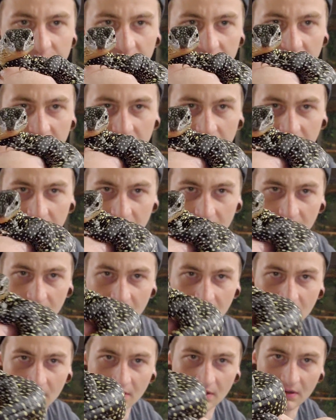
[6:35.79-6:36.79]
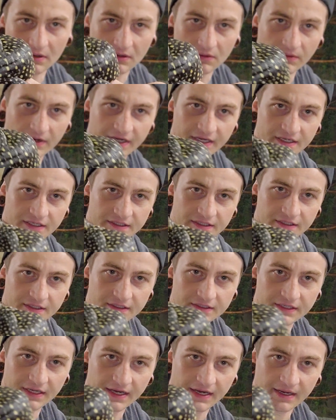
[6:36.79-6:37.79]
are quite easy to
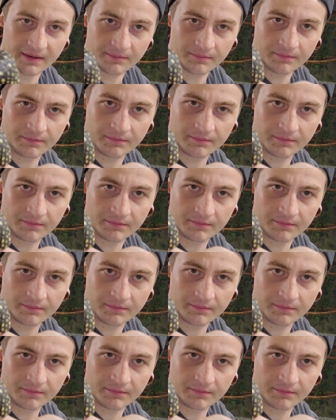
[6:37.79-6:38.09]
tame.